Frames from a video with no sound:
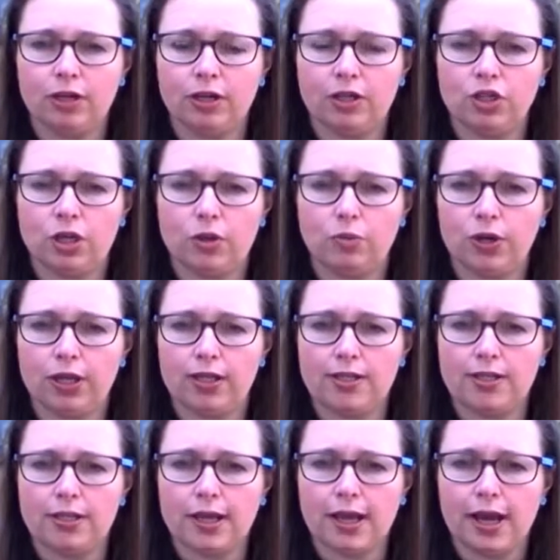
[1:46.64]
sheep
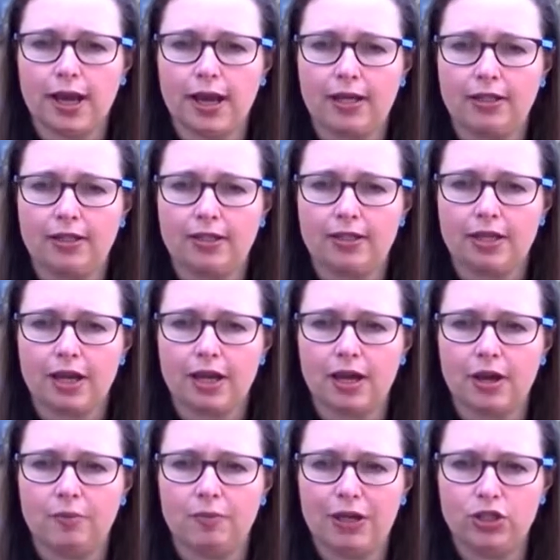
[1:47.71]
breeds and
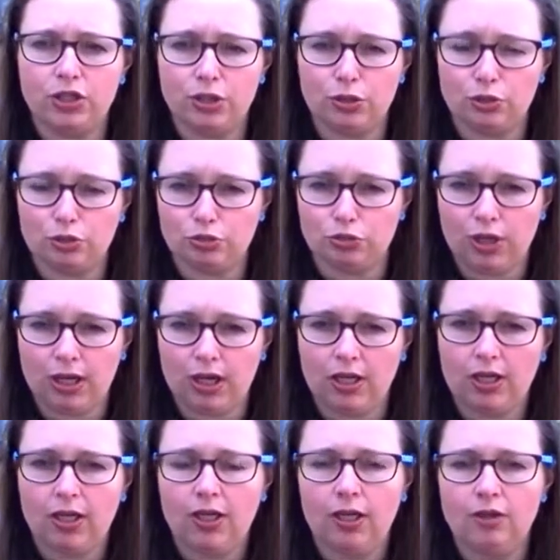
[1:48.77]
mentioned 3
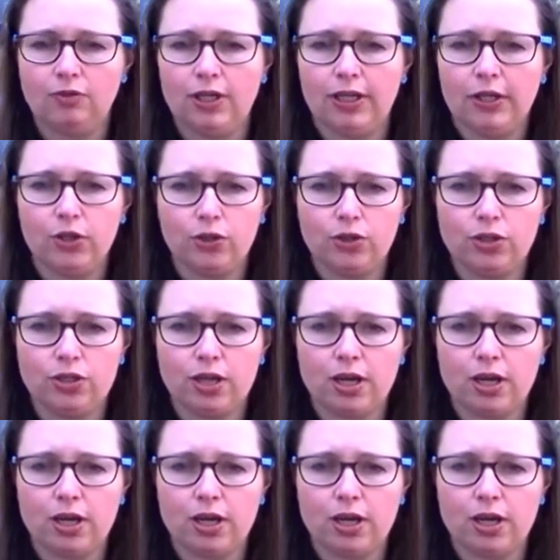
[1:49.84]
really good